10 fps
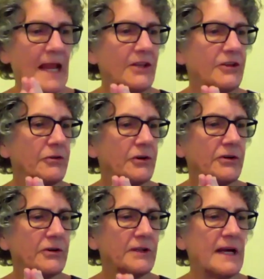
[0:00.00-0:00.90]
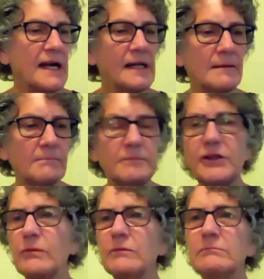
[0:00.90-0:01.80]
you could,
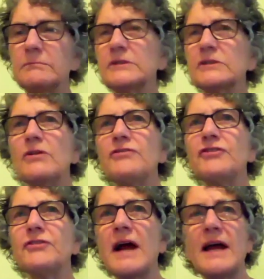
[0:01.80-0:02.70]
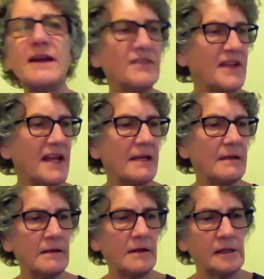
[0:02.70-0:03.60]
close your eyes
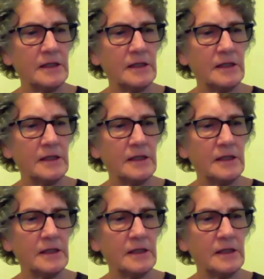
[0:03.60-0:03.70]
and